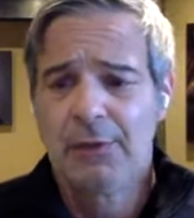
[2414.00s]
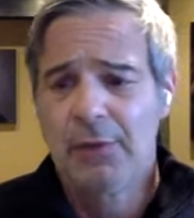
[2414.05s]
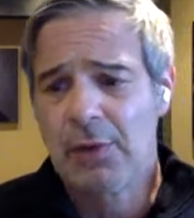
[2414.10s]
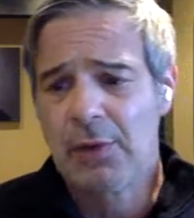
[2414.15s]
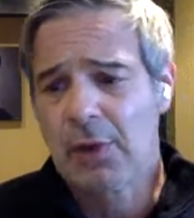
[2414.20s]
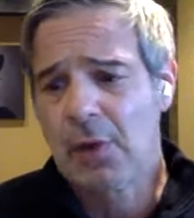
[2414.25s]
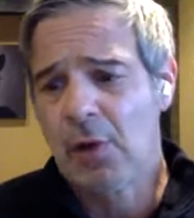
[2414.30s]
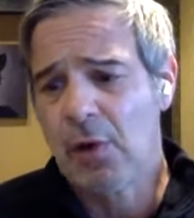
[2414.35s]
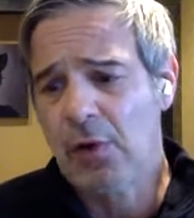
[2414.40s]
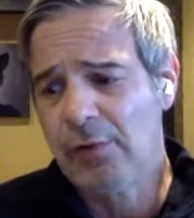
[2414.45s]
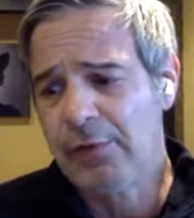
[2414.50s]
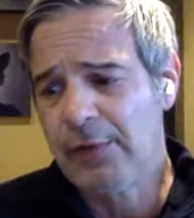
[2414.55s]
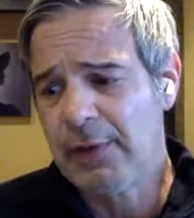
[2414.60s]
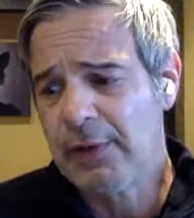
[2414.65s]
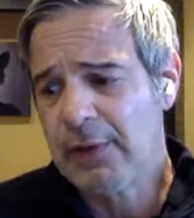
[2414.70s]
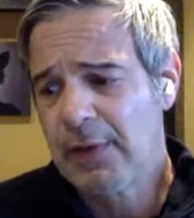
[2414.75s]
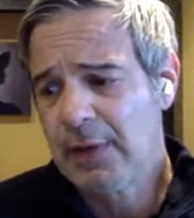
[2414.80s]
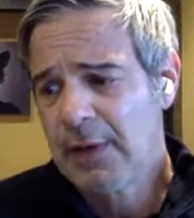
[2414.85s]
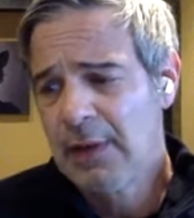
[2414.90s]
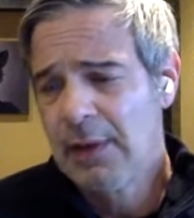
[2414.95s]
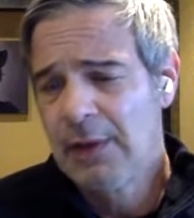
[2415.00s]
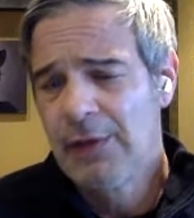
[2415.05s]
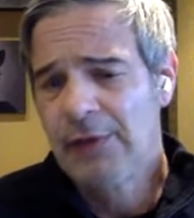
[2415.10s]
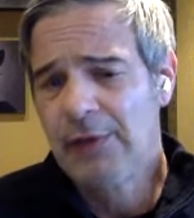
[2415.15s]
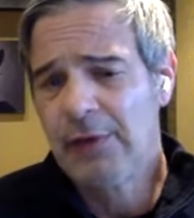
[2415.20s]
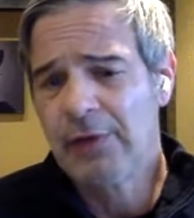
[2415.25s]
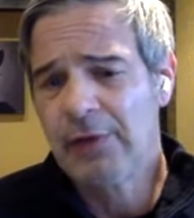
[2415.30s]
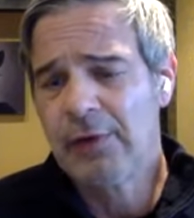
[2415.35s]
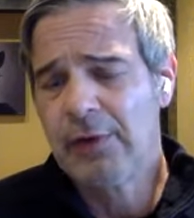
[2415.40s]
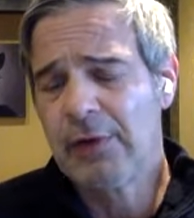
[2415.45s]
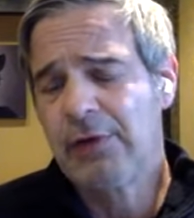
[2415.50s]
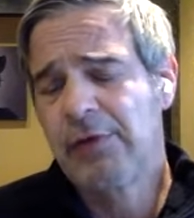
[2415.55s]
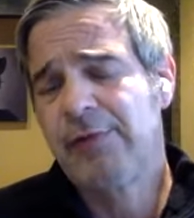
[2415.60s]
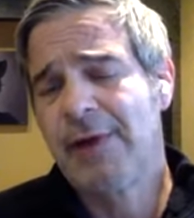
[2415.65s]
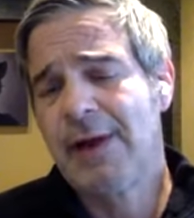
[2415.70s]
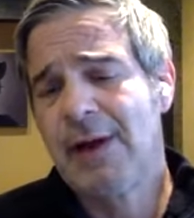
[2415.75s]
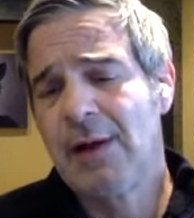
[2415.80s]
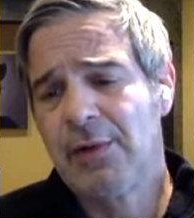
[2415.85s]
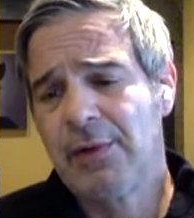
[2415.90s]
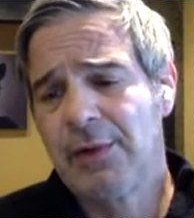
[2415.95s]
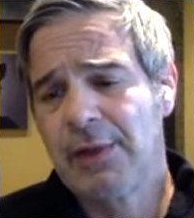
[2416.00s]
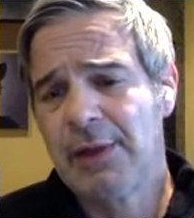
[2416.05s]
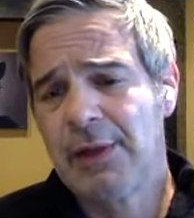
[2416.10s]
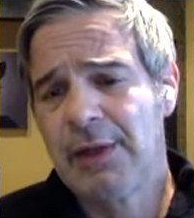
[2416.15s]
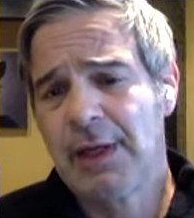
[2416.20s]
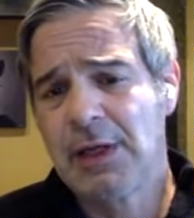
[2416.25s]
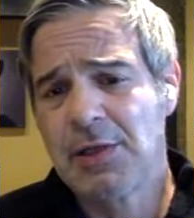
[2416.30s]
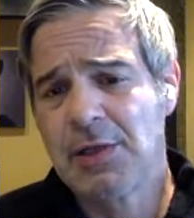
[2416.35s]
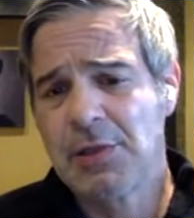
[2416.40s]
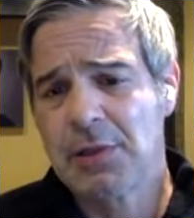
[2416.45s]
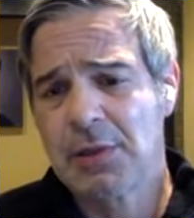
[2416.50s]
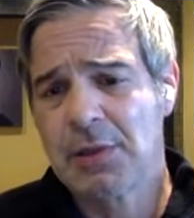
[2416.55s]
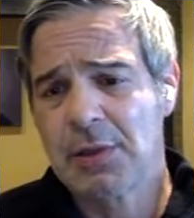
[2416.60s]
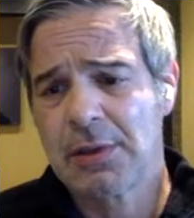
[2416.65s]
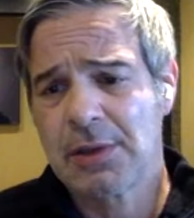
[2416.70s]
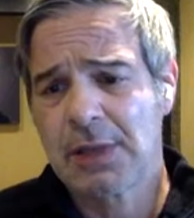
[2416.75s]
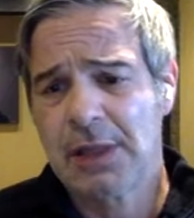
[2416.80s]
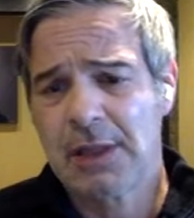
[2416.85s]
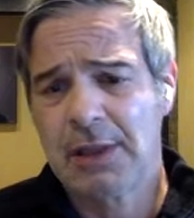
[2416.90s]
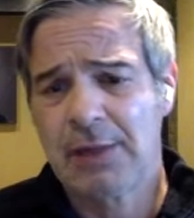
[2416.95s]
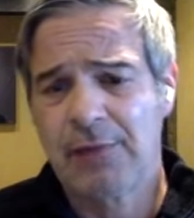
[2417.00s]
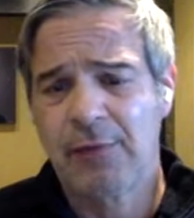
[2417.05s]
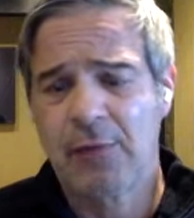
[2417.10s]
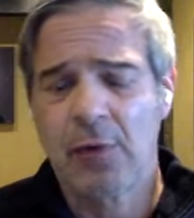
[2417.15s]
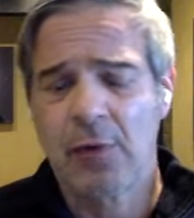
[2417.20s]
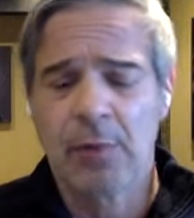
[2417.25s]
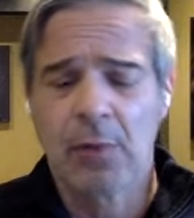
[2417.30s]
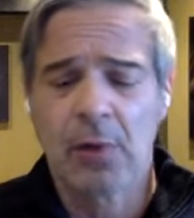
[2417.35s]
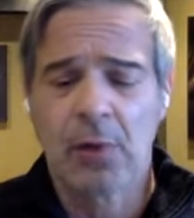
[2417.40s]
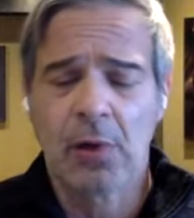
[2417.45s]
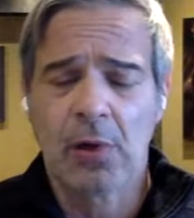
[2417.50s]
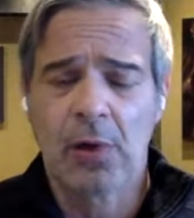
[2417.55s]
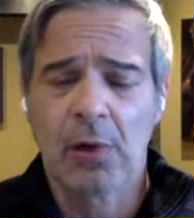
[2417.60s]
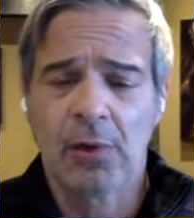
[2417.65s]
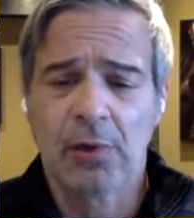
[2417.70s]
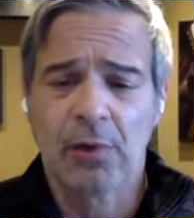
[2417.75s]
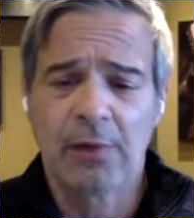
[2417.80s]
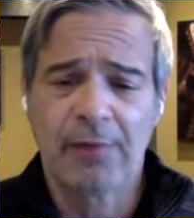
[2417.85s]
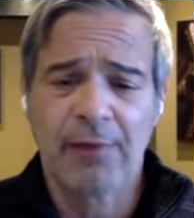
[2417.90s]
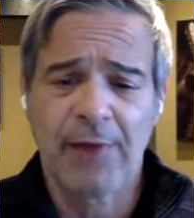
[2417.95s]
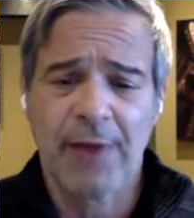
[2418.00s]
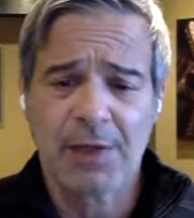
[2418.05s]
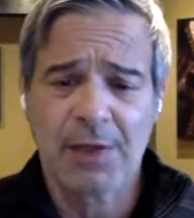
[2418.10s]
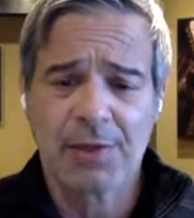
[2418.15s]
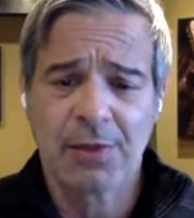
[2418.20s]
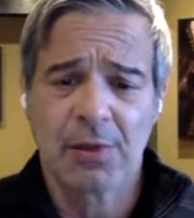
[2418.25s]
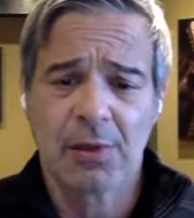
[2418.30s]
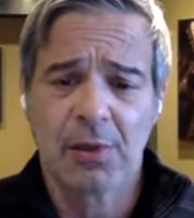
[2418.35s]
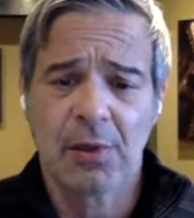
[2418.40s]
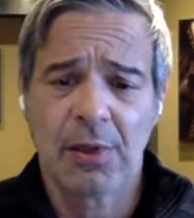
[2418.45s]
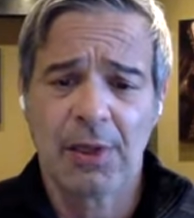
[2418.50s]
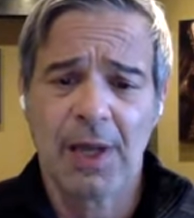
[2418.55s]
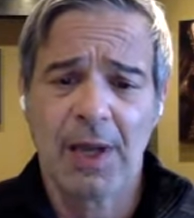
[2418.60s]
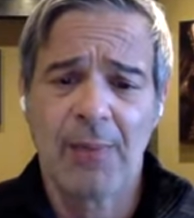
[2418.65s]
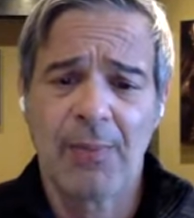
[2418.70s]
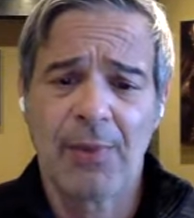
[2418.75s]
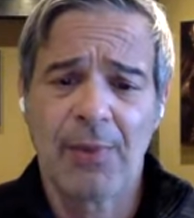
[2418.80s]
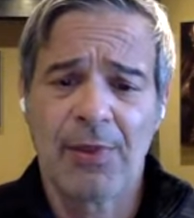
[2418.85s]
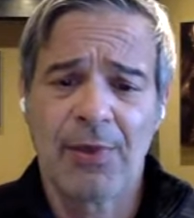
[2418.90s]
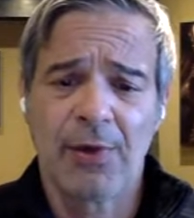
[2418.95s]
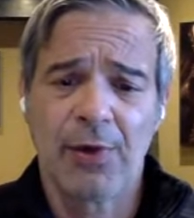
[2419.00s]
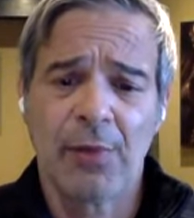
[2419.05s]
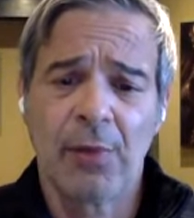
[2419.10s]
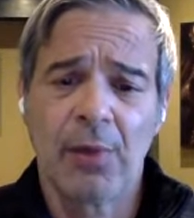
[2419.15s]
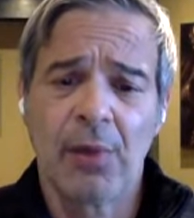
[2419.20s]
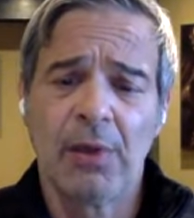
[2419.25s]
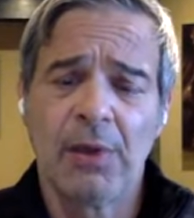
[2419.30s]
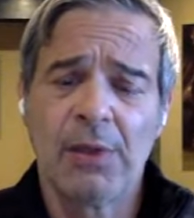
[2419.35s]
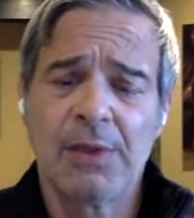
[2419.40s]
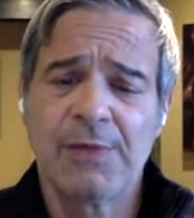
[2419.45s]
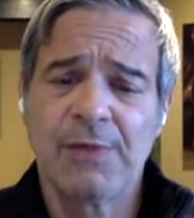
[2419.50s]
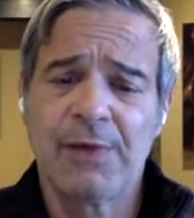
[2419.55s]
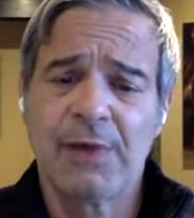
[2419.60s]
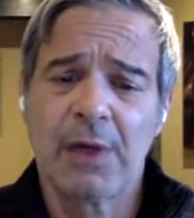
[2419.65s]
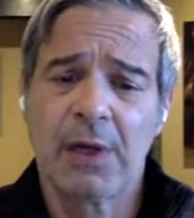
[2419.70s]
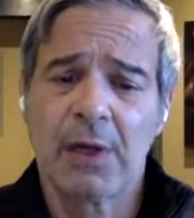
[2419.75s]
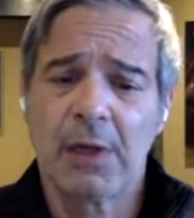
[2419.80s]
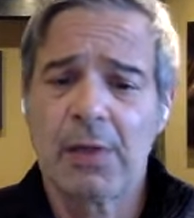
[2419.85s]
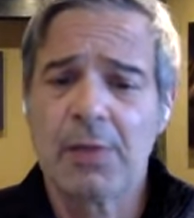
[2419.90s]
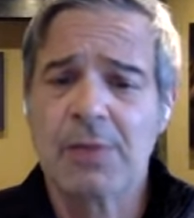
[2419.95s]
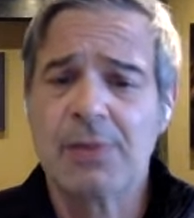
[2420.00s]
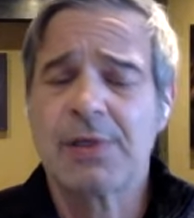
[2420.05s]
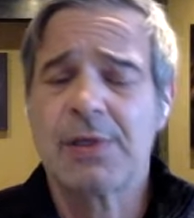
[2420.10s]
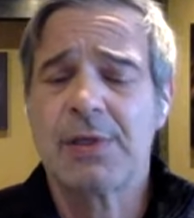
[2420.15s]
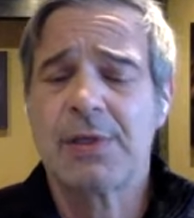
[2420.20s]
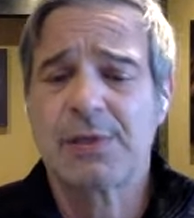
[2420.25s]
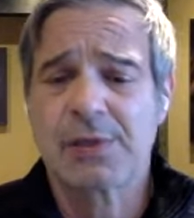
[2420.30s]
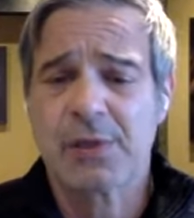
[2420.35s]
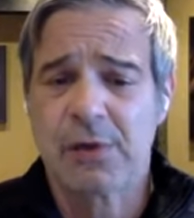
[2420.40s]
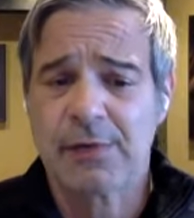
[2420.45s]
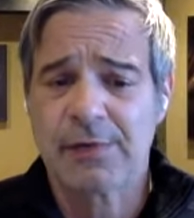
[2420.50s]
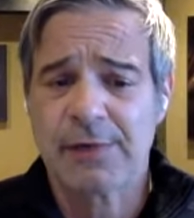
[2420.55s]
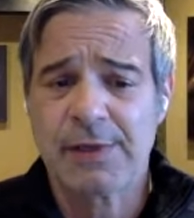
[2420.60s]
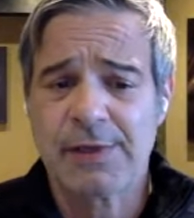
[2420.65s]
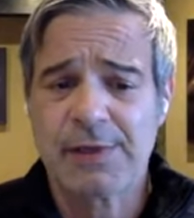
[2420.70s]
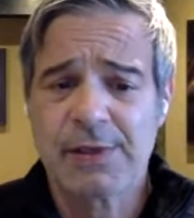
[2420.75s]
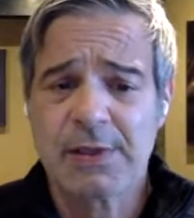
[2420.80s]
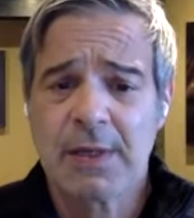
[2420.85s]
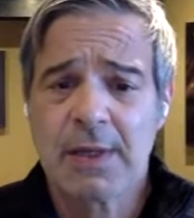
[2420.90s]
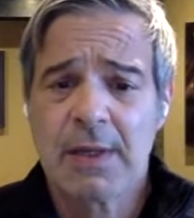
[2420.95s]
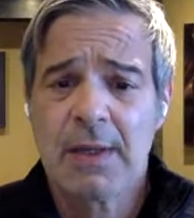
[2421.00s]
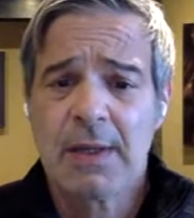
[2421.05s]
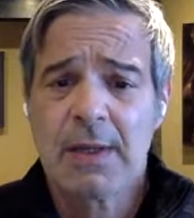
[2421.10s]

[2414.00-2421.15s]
due to COVID. Silver is found in nature in a form called or a fashion called epithermal. It's very close to the surface.